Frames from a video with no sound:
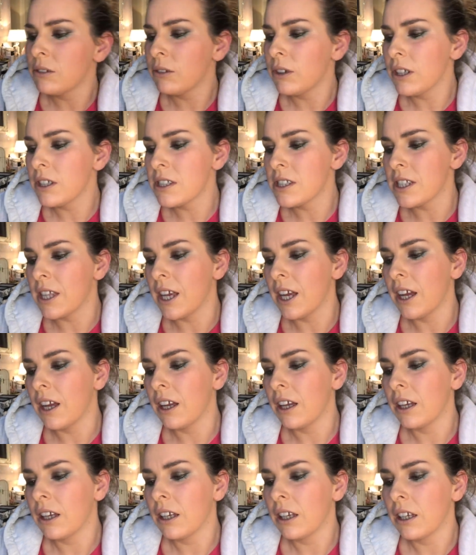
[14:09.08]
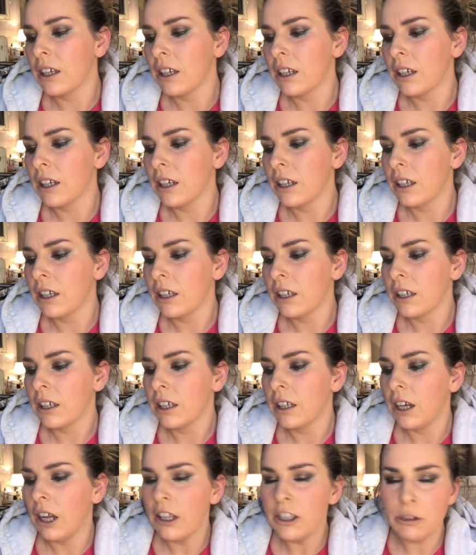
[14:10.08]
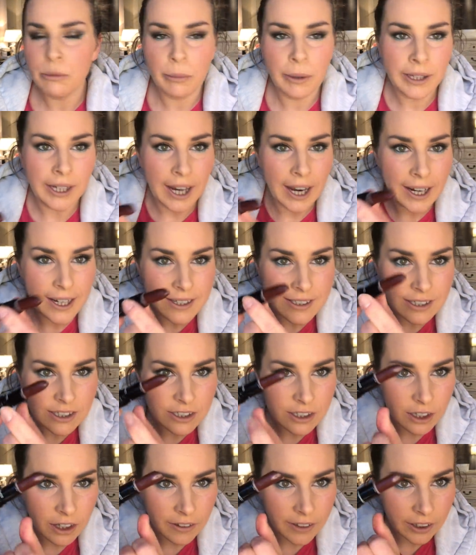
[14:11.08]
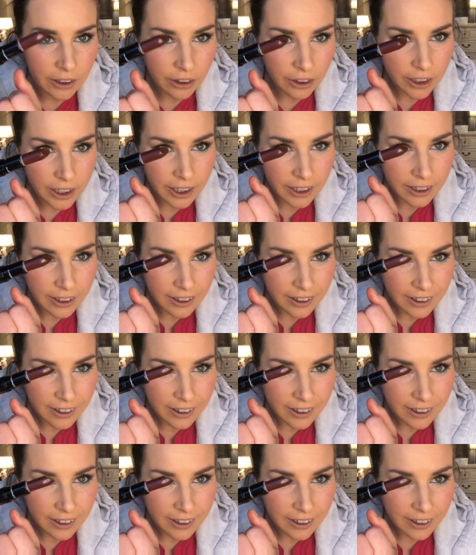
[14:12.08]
What's that? That's my eyes. There's nothing on it.